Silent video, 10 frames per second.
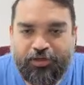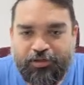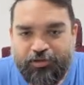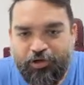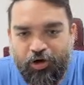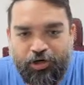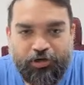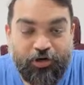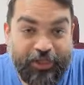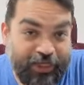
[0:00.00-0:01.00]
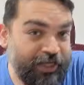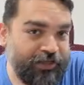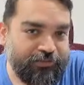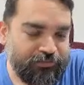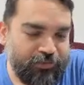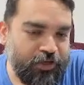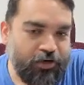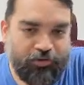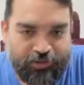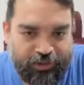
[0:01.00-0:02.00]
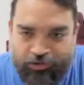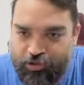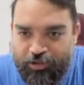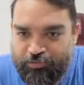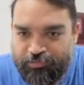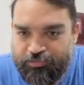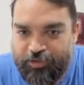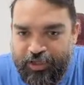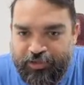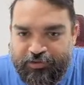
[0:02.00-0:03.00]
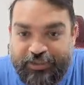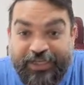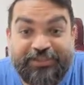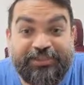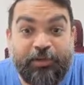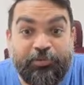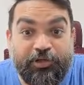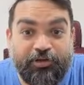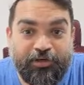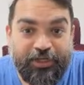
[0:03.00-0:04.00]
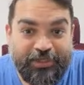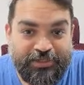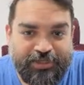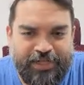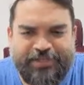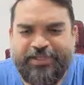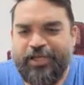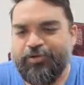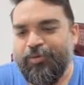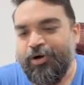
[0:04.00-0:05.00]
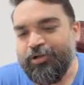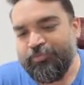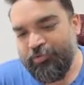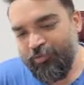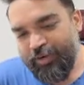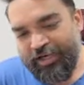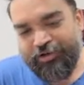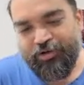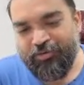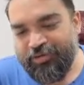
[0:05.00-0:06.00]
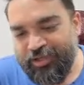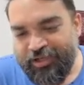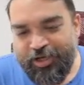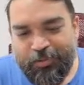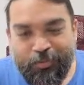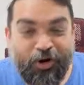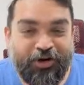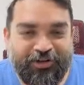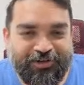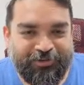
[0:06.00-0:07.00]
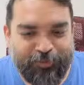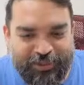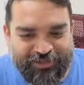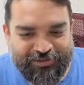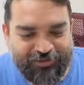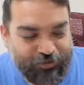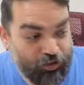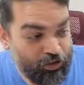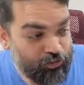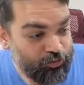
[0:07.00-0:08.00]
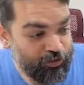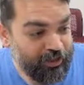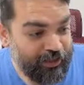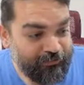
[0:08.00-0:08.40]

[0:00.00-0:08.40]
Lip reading: Claude.ai account. That's all, right? Second step here is, let's say you want to provide your model with your Google Drive,